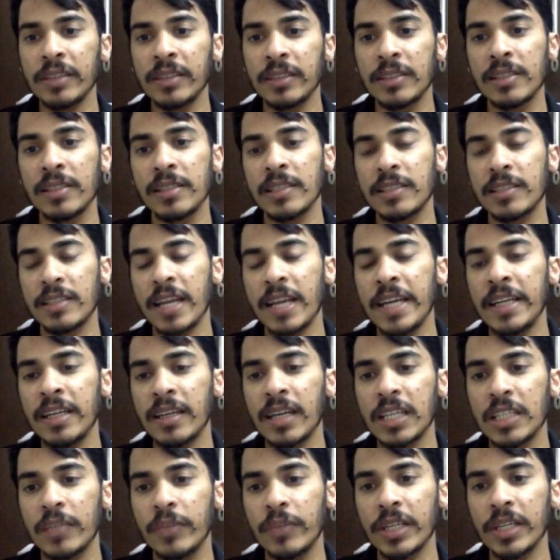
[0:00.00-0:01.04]
This is the Snyder
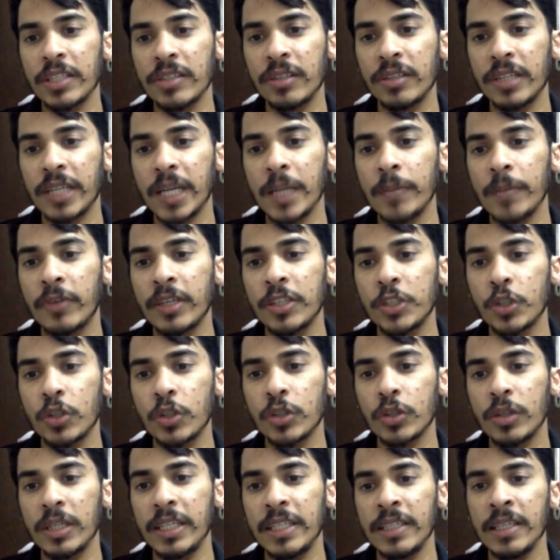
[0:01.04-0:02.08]
classification. Type 1 shows
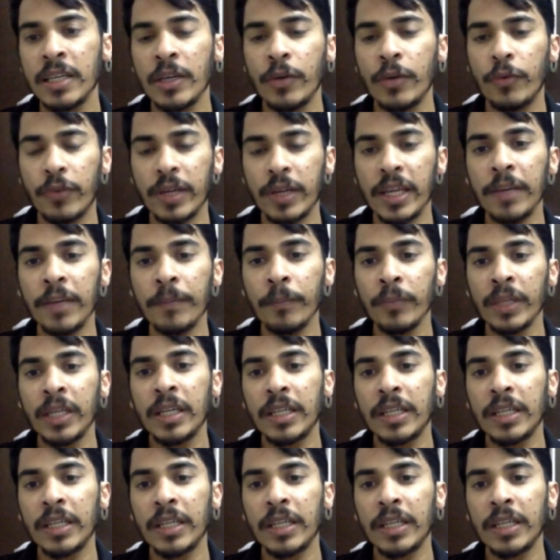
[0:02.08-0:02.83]
only fraying.